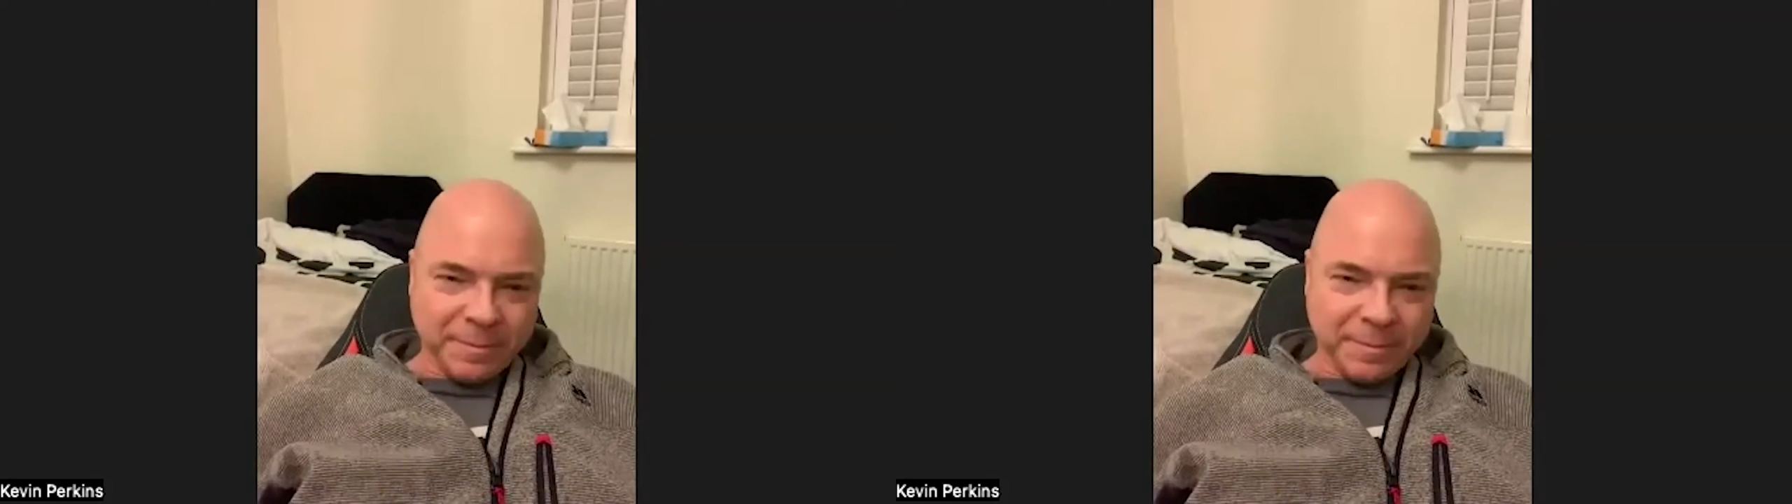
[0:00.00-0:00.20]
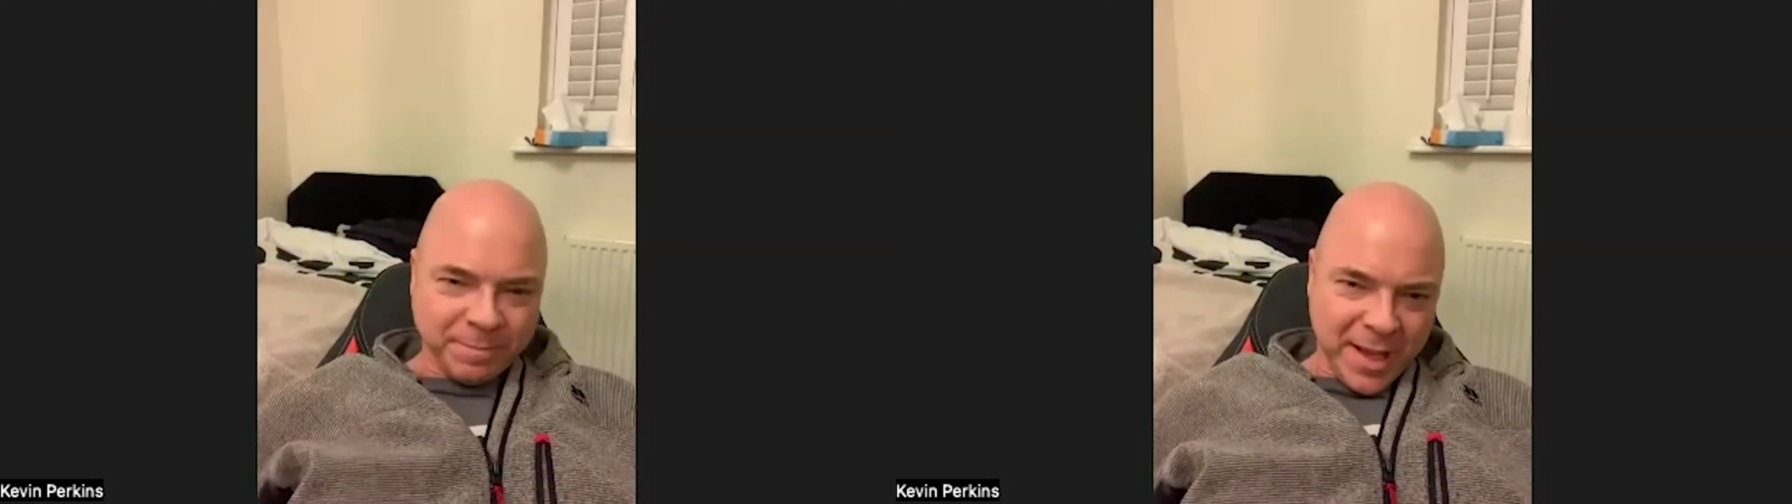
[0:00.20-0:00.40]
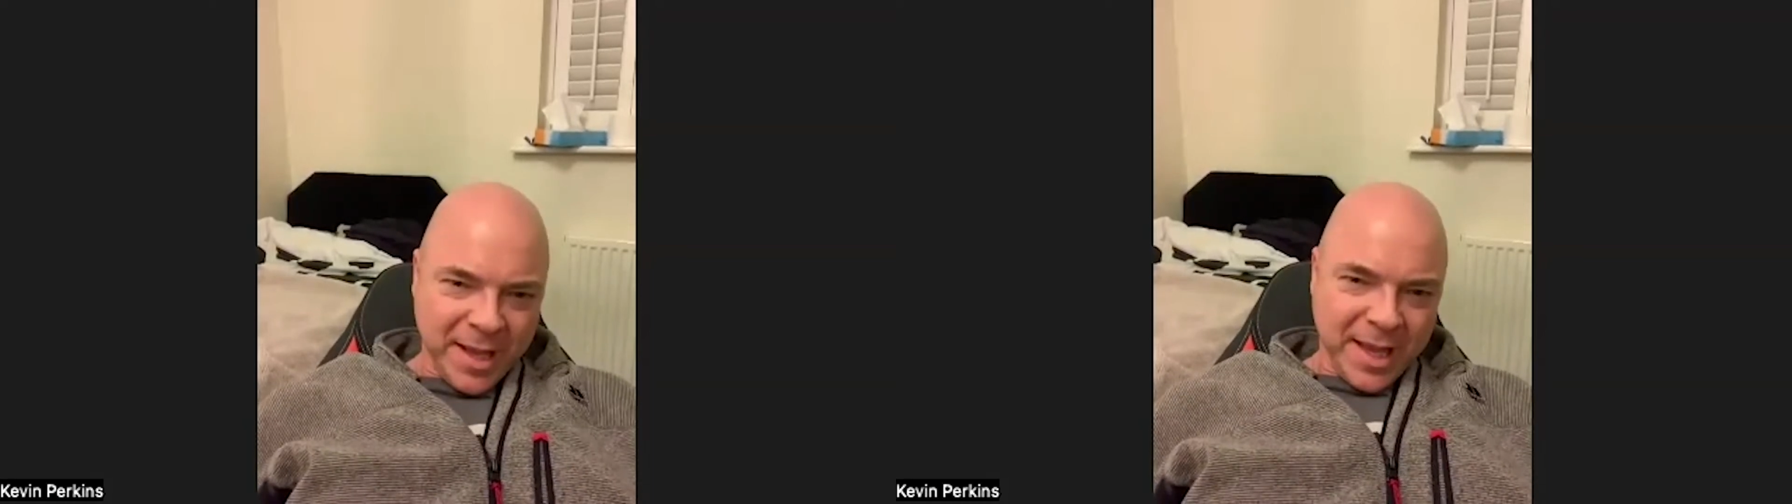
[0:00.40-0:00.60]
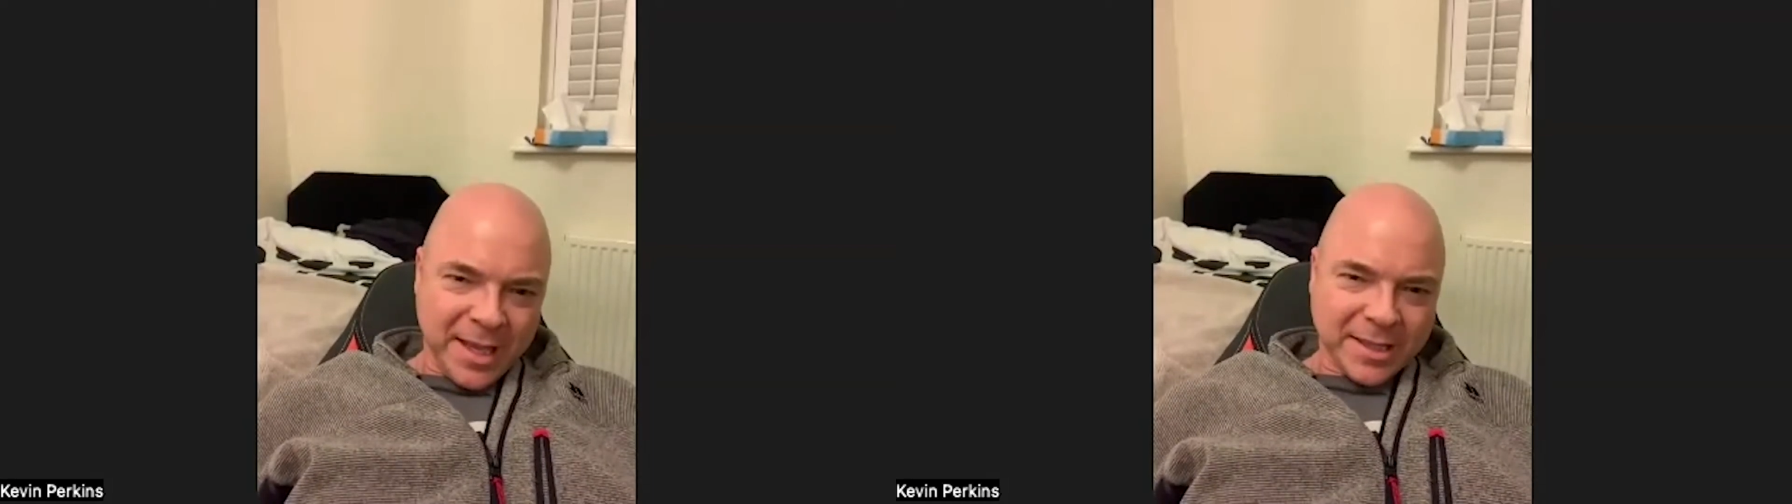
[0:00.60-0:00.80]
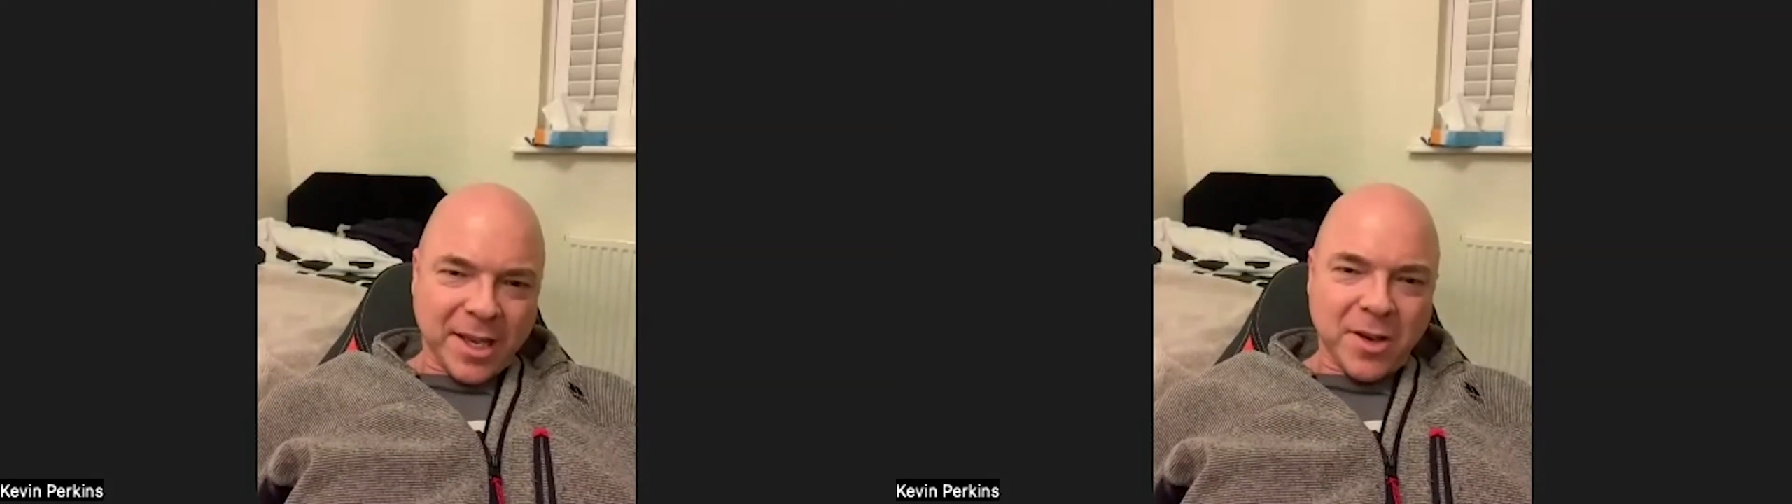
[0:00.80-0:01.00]

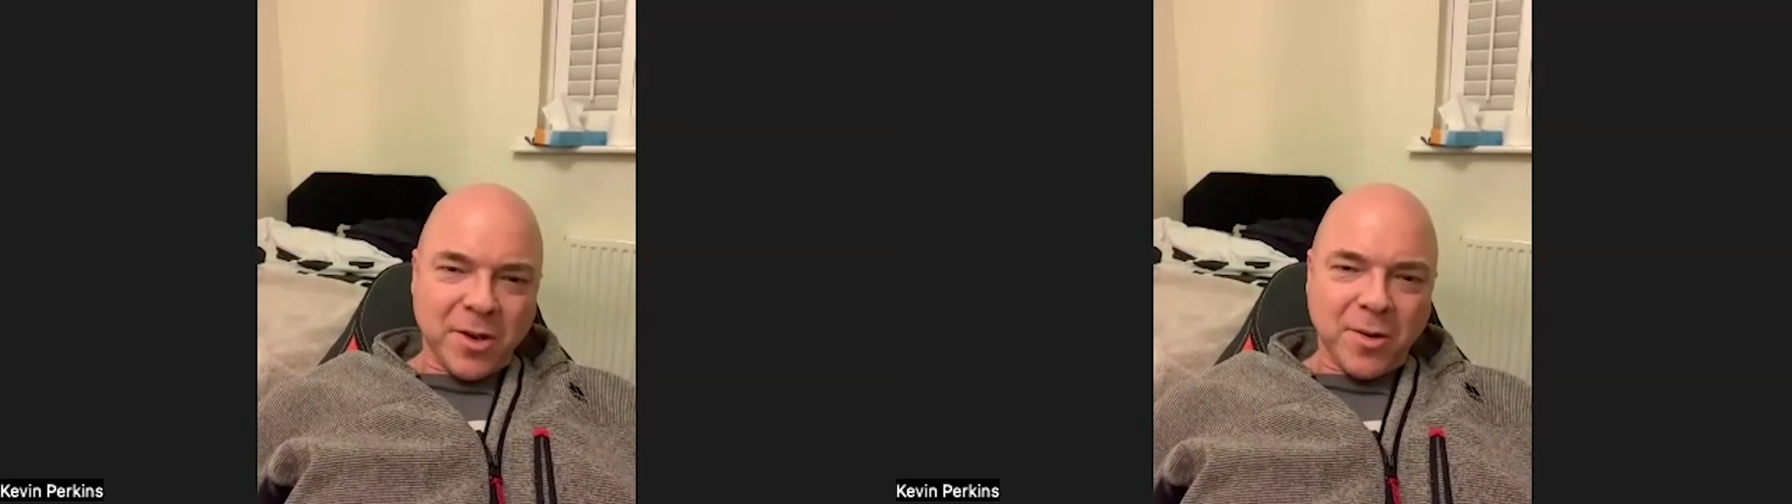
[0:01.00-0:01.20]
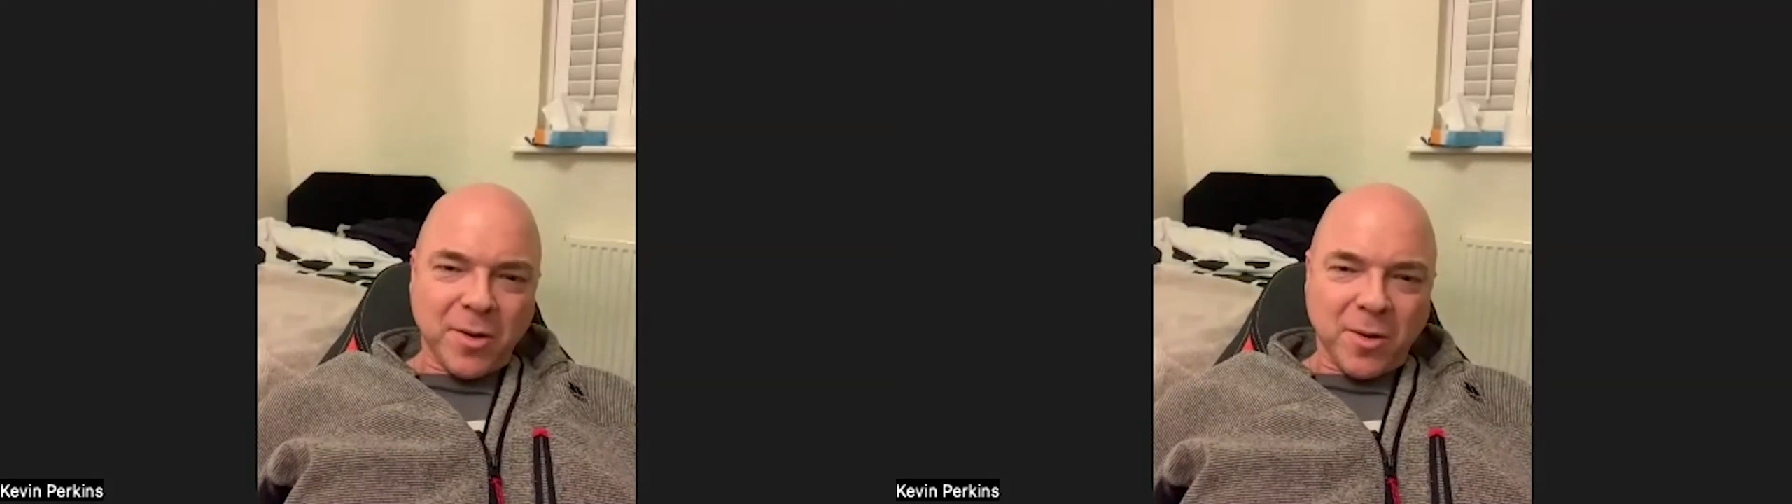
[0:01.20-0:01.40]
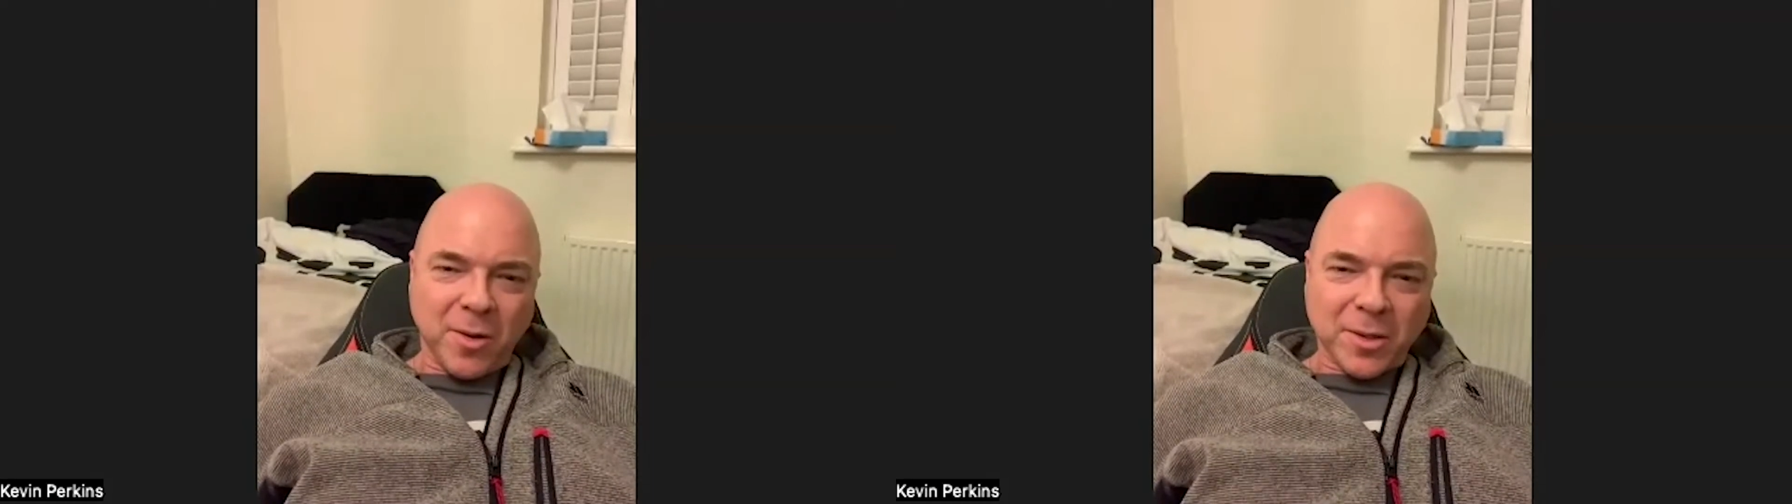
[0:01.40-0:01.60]
So also